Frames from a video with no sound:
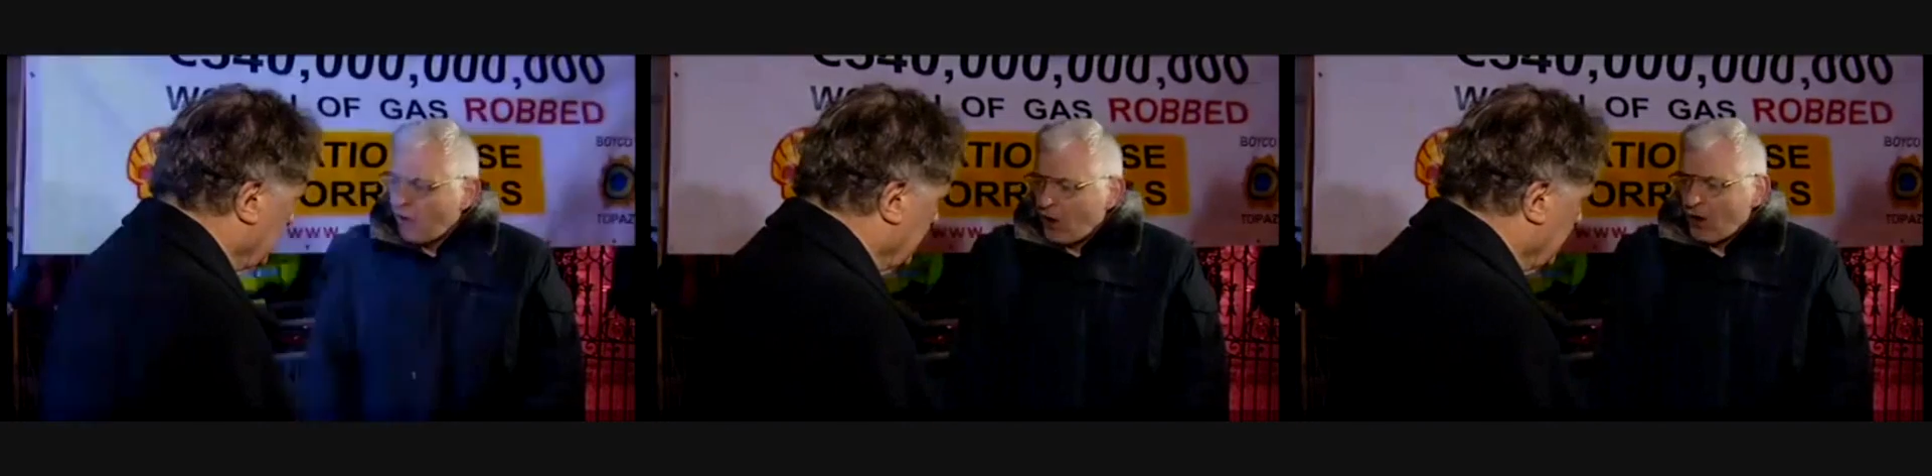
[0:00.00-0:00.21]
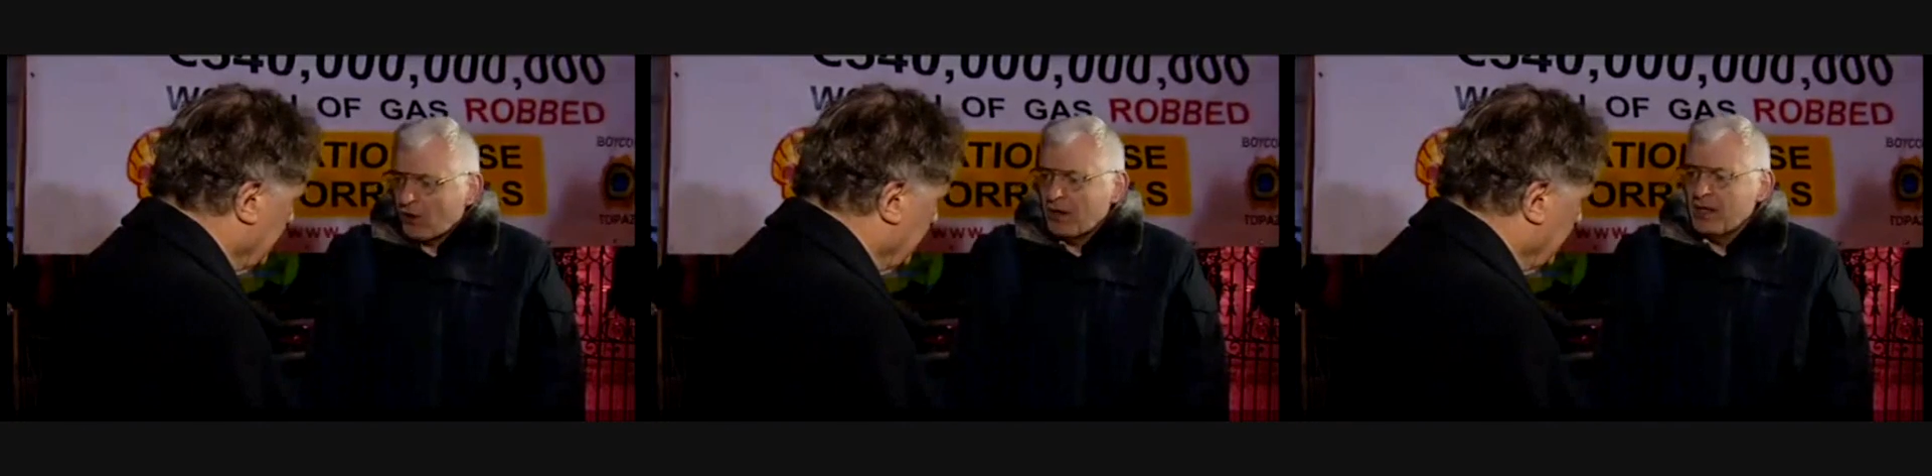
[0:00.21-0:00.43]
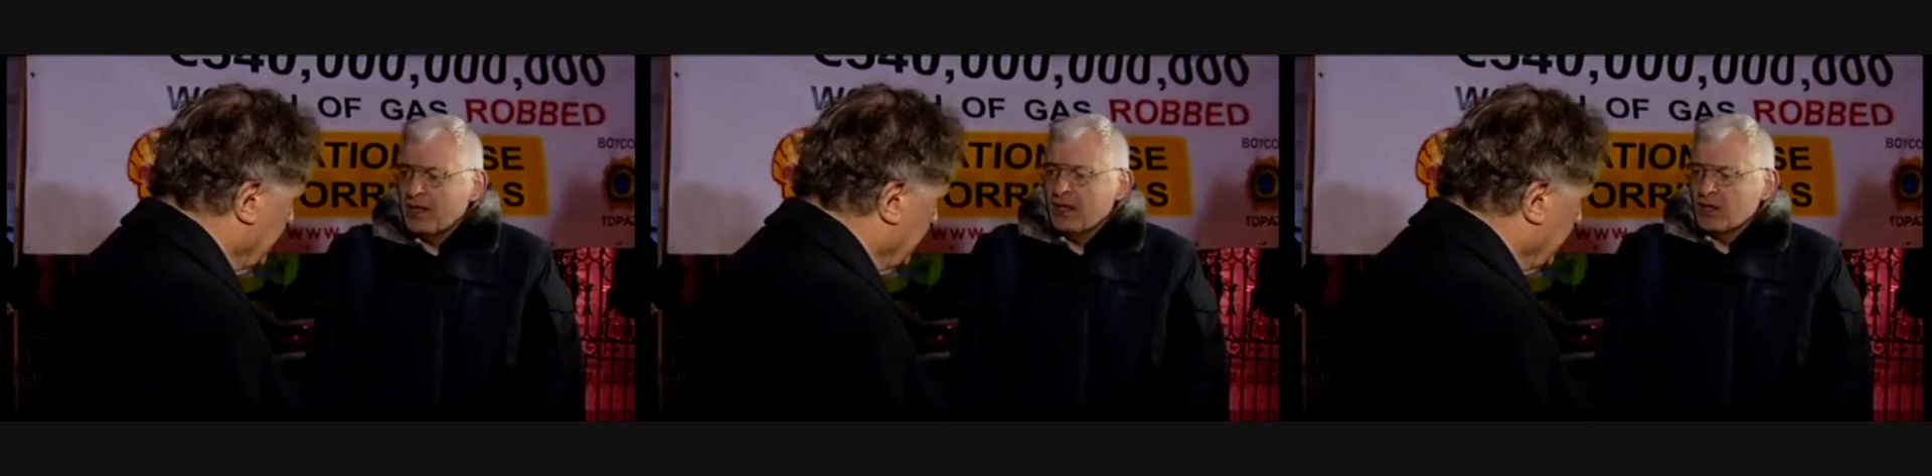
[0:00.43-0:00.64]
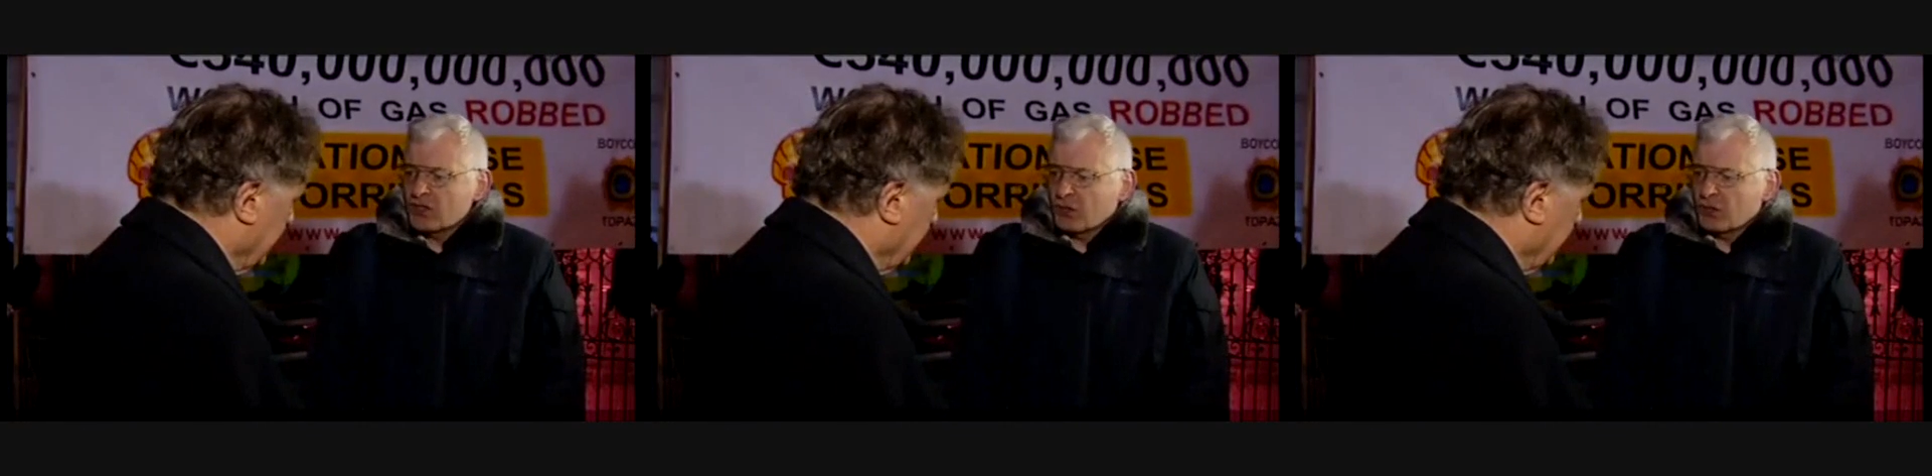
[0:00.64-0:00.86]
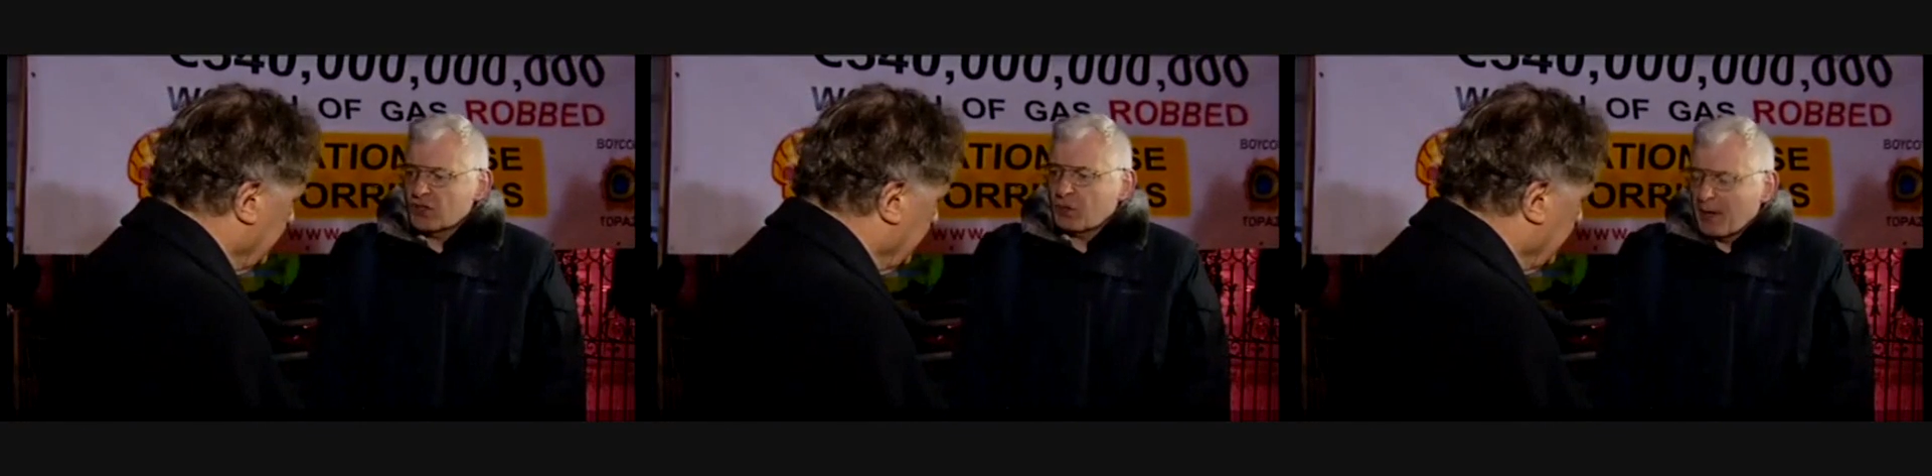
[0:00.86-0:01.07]
for.
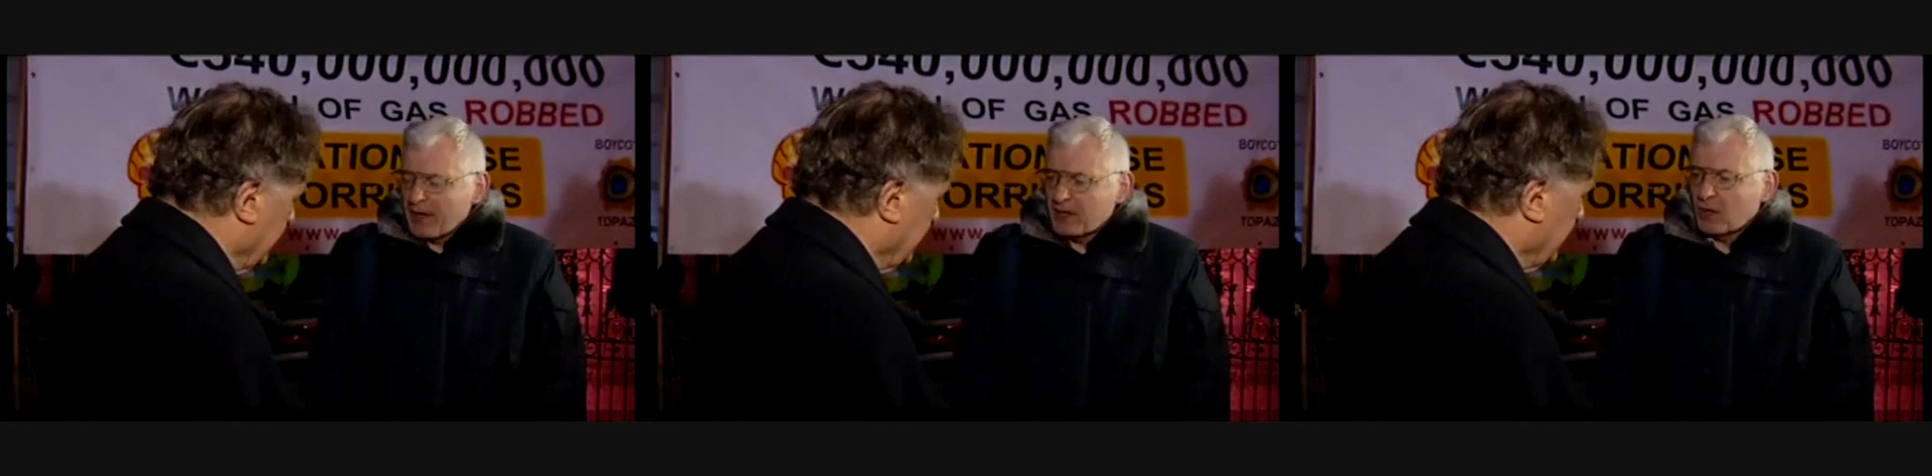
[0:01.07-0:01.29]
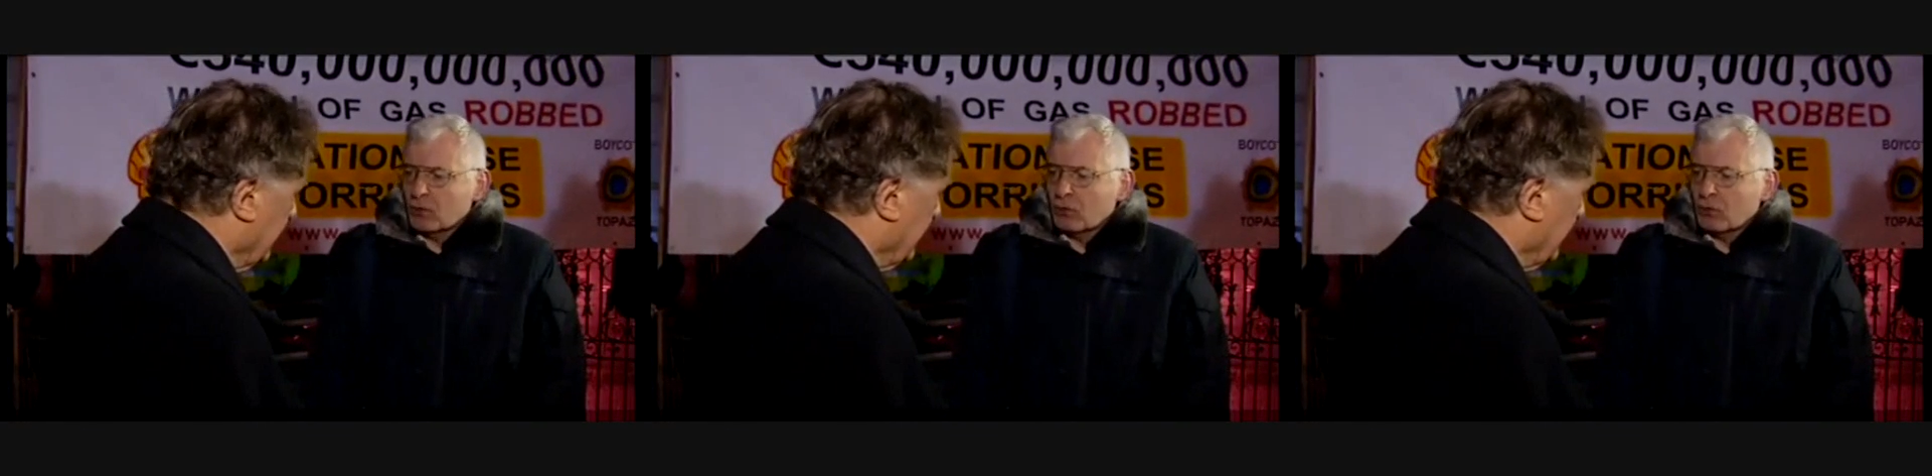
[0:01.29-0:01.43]
So it's quite